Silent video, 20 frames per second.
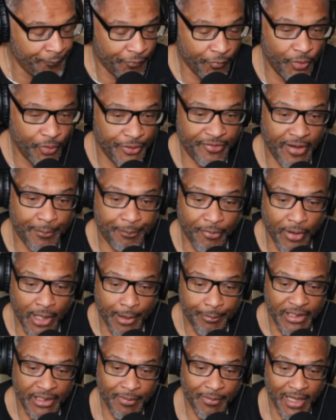which I
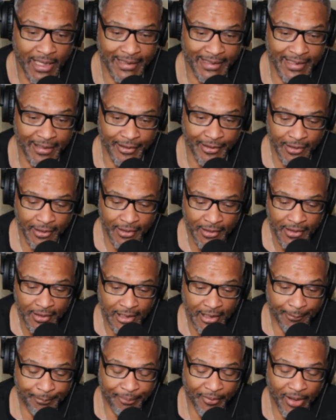probably might get a
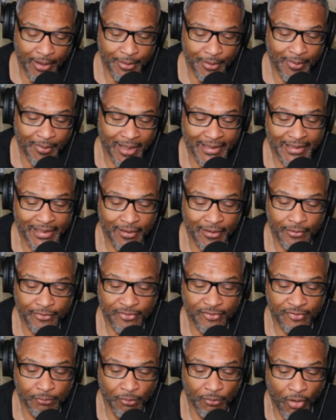I probably might get a
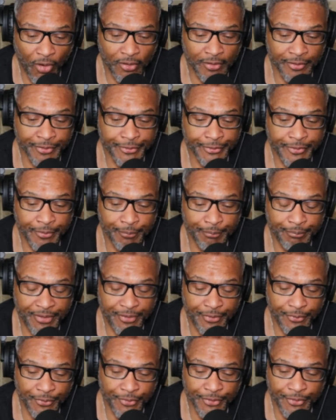smaller
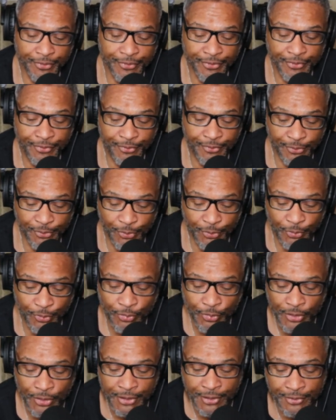computer to do